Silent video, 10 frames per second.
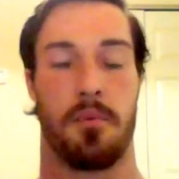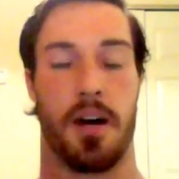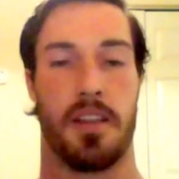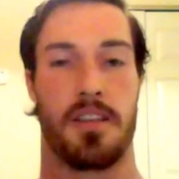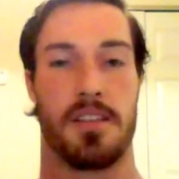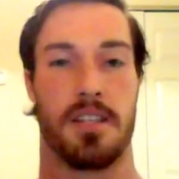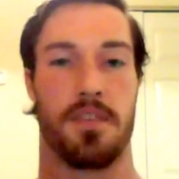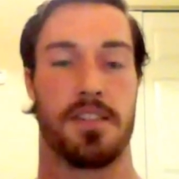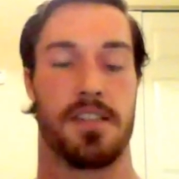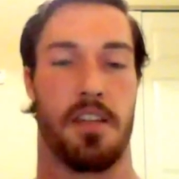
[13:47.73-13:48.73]
but in this
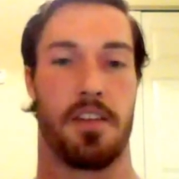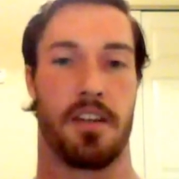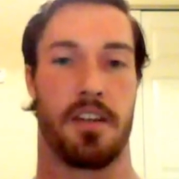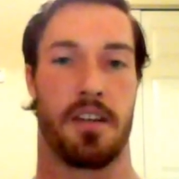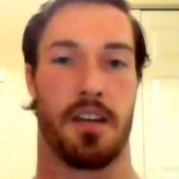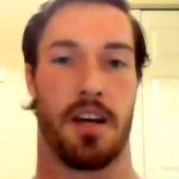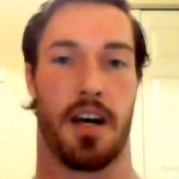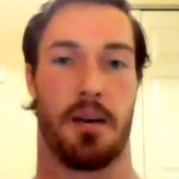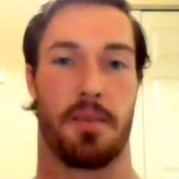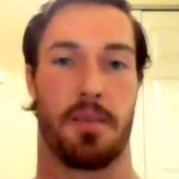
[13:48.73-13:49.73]
defense, I think
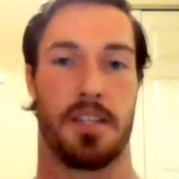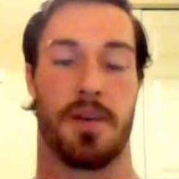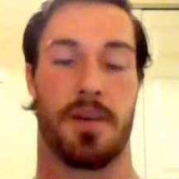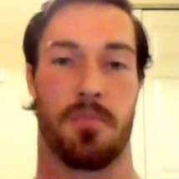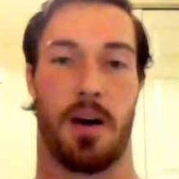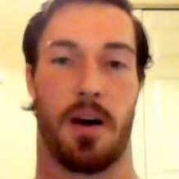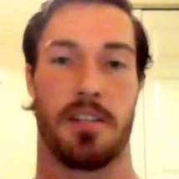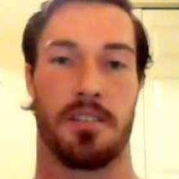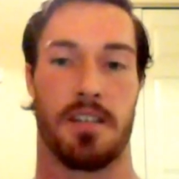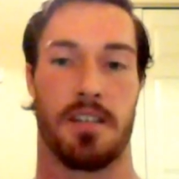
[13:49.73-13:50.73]
um, his best spot
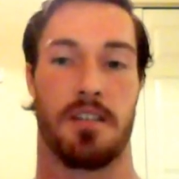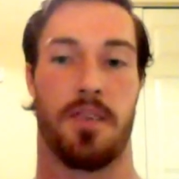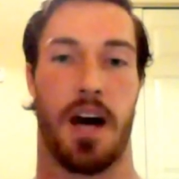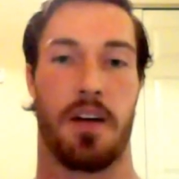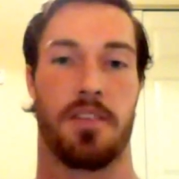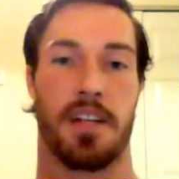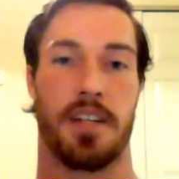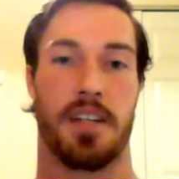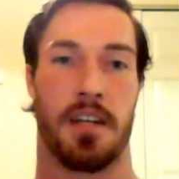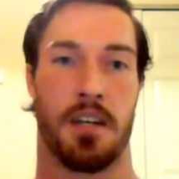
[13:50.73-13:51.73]
is is the five
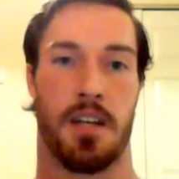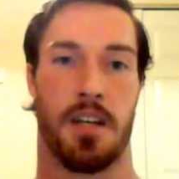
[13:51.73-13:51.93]
technique,